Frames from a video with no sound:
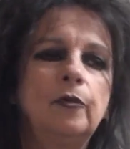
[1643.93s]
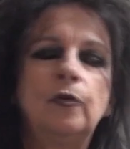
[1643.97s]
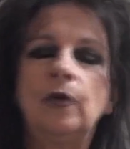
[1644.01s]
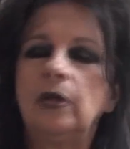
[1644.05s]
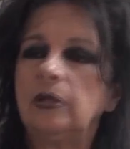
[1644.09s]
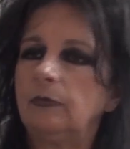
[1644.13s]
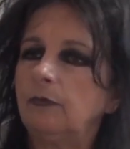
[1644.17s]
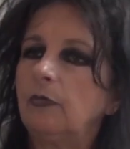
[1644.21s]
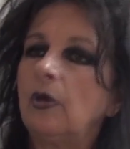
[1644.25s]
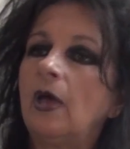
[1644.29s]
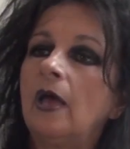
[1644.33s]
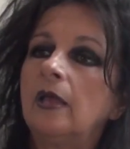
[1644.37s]

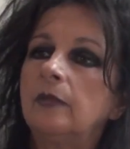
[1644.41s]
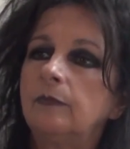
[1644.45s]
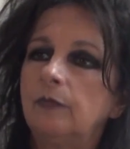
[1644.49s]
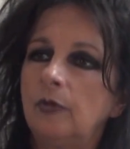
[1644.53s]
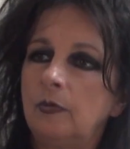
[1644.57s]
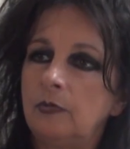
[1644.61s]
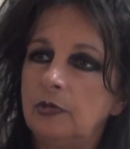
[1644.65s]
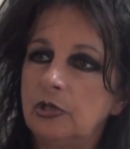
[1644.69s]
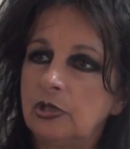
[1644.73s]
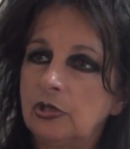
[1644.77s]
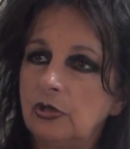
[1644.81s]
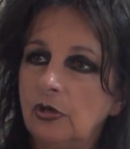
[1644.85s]
art
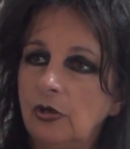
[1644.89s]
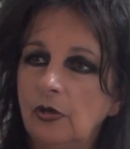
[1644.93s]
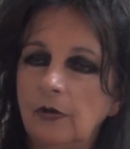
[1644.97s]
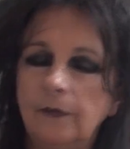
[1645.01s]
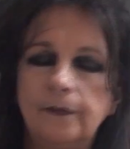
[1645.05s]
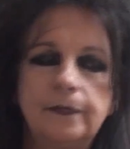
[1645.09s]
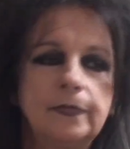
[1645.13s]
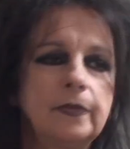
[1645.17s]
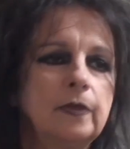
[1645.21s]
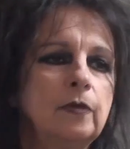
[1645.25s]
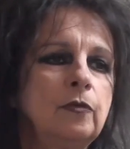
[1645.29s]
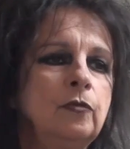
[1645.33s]
publisher,
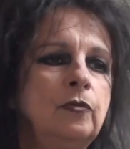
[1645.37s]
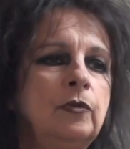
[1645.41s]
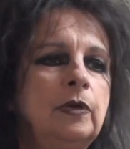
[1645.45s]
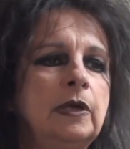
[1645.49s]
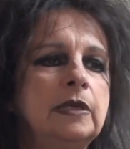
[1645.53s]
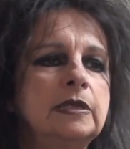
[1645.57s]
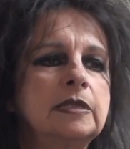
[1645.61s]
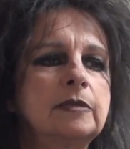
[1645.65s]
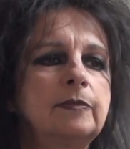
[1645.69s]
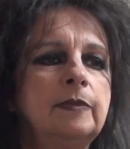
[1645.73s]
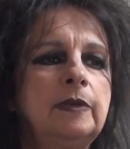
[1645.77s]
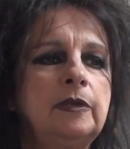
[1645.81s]

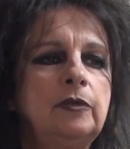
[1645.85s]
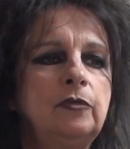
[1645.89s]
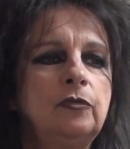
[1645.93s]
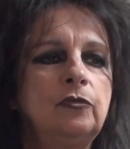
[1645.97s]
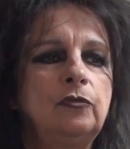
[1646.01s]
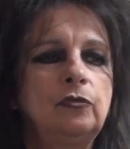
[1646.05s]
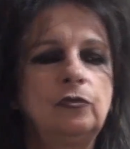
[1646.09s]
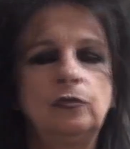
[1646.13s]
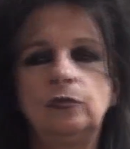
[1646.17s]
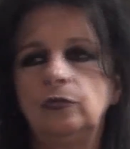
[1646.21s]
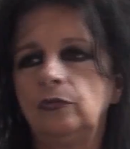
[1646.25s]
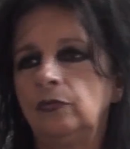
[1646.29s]
who asked me
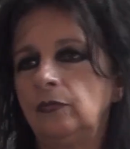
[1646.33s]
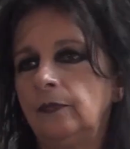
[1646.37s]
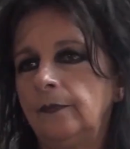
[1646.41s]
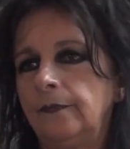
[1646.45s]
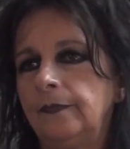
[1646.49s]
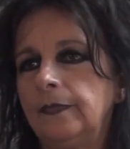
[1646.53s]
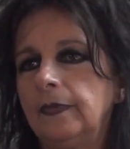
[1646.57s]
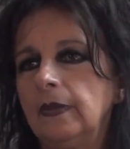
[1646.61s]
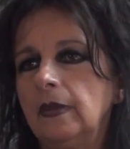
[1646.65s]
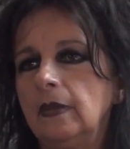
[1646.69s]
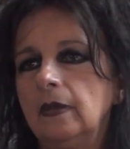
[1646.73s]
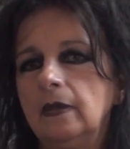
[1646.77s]
to
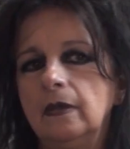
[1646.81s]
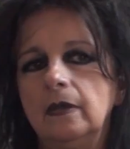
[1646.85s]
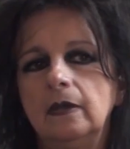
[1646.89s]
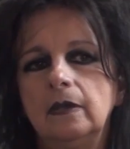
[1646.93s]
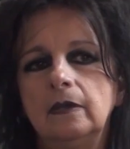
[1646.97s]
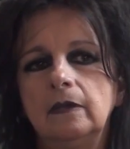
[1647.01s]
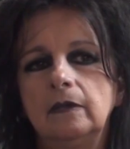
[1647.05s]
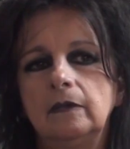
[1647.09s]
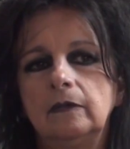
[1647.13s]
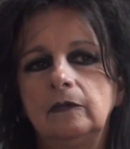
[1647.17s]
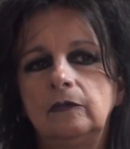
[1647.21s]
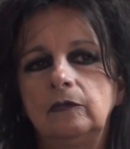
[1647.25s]

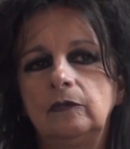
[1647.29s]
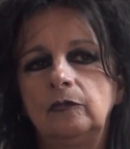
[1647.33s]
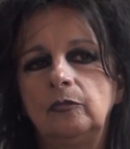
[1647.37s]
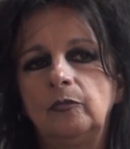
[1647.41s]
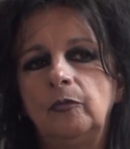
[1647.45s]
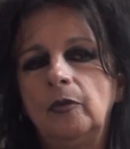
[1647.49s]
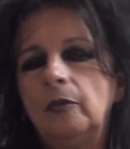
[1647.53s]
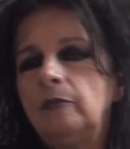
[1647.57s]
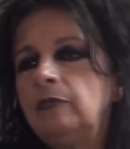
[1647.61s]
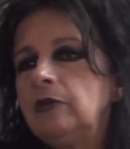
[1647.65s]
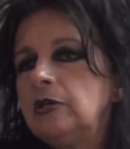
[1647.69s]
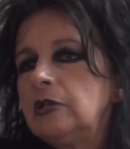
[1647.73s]

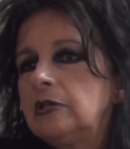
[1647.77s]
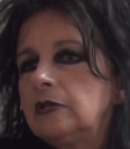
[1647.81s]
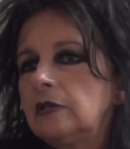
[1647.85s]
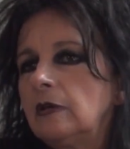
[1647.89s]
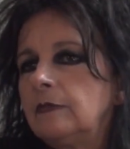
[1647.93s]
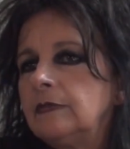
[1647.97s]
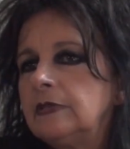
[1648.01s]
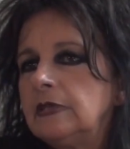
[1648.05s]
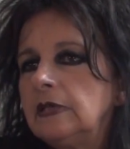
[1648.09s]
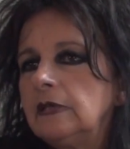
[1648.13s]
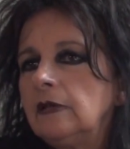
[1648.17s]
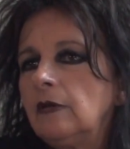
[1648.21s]
publish
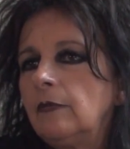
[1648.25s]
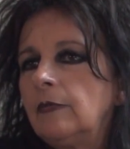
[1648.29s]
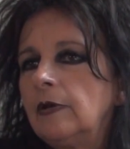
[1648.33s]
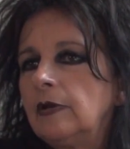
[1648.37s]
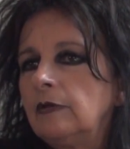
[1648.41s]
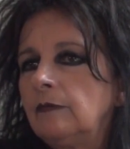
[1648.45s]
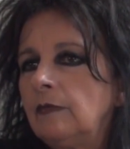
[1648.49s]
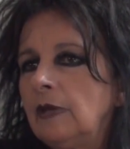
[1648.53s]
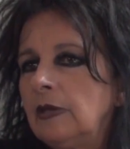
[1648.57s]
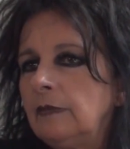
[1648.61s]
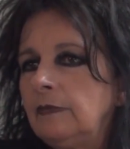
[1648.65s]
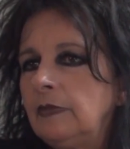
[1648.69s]
something
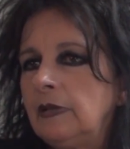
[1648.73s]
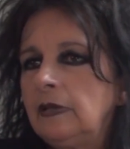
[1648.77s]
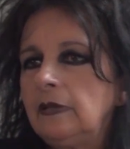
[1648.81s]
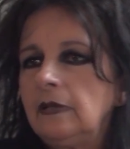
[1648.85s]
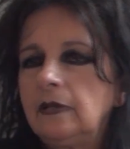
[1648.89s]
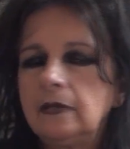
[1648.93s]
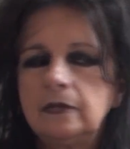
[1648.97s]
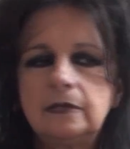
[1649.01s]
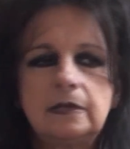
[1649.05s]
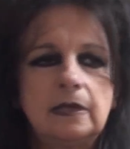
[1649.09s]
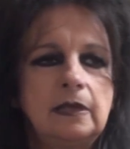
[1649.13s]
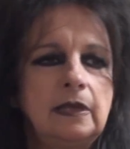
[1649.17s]
about my
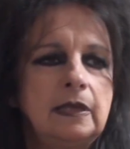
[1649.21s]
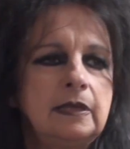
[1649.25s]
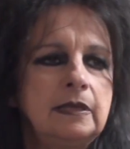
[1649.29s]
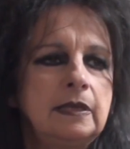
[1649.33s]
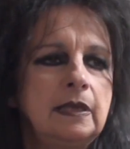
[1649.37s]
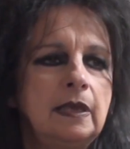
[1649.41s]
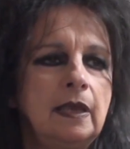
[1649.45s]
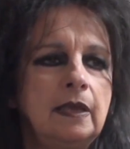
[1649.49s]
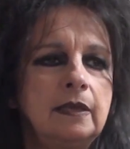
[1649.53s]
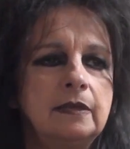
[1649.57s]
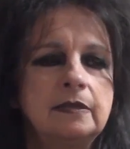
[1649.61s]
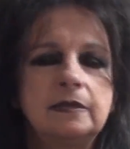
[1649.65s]
buildings, and
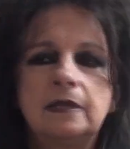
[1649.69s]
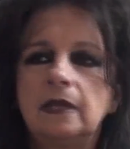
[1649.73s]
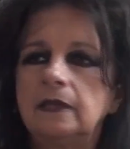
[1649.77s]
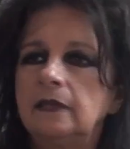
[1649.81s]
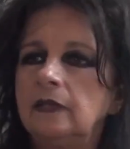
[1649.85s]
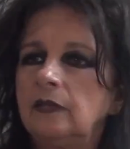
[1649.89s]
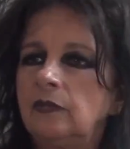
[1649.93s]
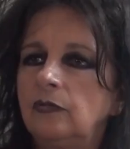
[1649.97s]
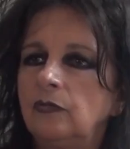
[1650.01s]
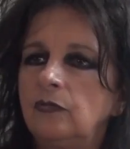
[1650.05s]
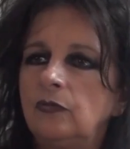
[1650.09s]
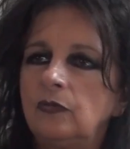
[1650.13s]
I
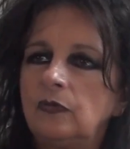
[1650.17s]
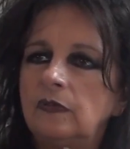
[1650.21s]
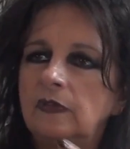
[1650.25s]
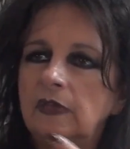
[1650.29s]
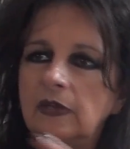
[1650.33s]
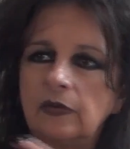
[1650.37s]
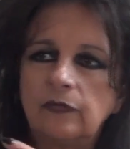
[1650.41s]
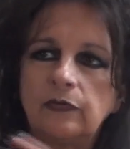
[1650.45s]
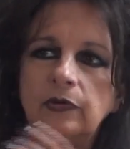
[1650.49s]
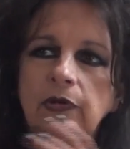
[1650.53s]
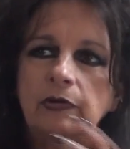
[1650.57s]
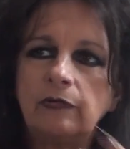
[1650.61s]
started to do
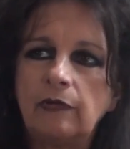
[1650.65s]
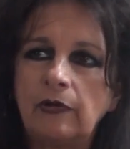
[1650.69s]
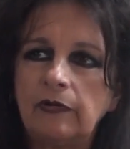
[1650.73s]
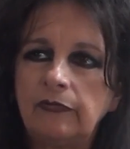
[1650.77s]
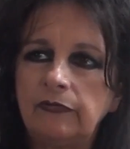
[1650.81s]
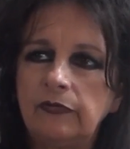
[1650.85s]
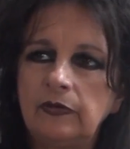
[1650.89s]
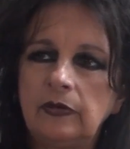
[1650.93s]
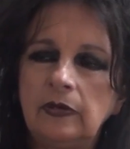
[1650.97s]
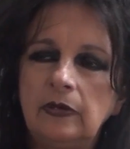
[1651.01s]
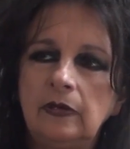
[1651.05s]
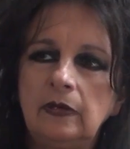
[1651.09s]

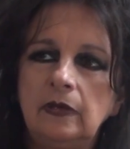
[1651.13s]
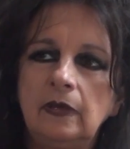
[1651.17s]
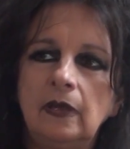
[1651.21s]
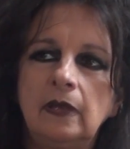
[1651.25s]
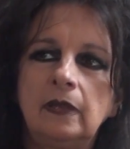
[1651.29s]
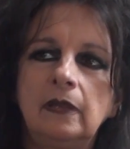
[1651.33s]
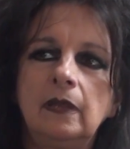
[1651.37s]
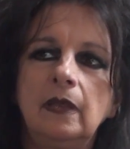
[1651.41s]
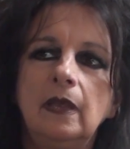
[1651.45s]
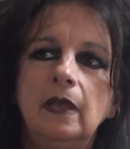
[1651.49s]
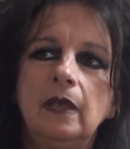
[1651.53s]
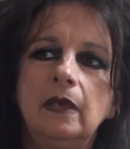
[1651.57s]
serigraphy
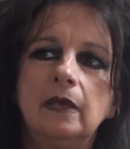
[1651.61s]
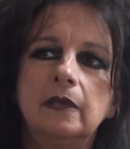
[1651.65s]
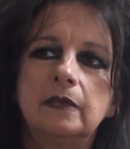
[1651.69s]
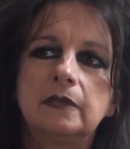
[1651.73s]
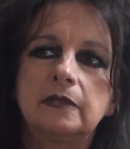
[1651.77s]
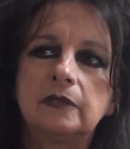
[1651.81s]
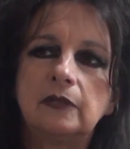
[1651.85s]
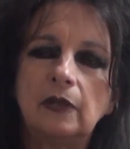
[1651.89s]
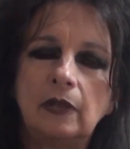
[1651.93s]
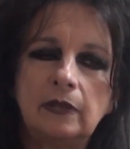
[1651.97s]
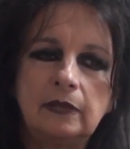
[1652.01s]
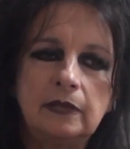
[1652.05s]
and
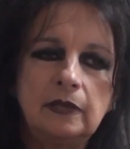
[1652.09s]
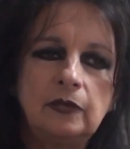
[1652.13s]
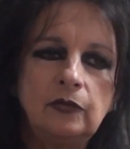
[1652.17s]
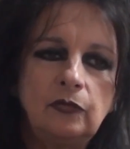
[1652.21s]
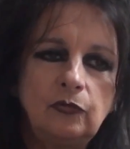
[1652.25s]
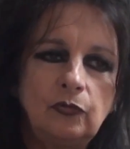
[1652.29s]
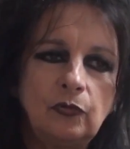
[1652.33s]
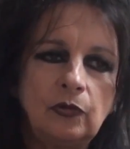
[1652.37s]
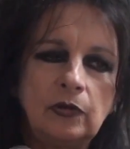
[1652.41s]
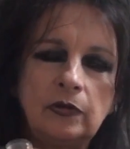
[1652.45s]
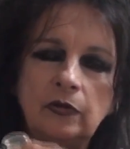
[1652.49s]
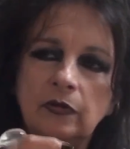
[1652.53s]

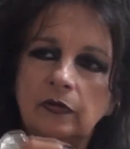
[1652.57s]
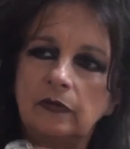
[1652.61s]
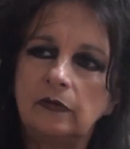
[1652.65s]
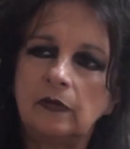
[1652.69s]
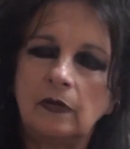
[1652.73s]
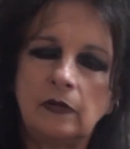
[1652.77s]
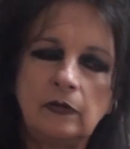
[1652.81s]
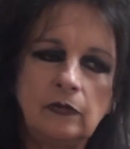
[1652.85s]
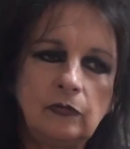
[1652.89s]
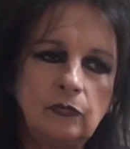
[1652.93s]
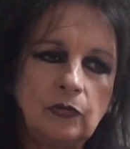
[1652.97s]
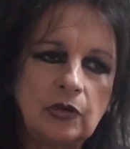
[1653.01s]
starting to
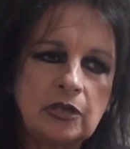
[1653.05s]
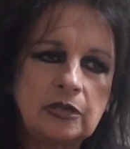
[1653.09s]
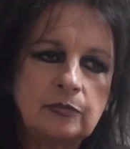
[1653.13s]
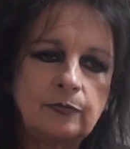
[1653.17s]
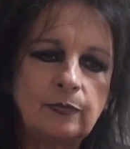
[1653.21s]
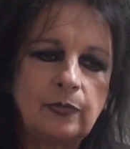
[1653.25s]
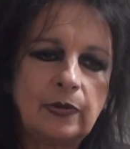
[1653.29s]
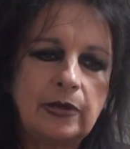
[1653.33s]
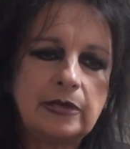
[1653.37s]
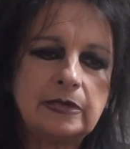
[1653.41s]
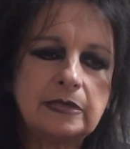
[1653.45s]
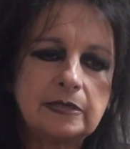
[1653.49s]
understand, to
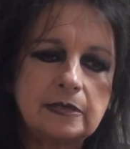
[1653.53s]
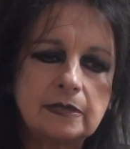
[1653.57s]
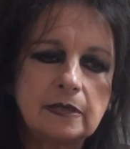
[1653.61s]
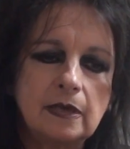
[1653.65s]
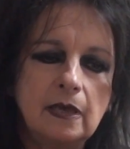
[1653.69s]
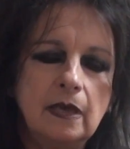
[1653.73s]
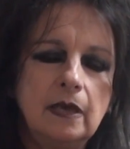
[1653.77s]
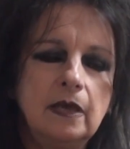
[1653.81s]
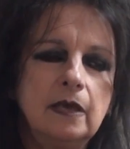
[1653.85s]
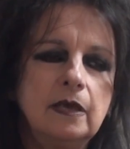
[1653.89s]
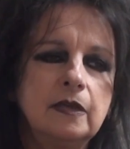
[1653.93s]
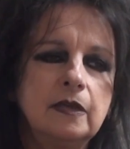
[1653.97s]
express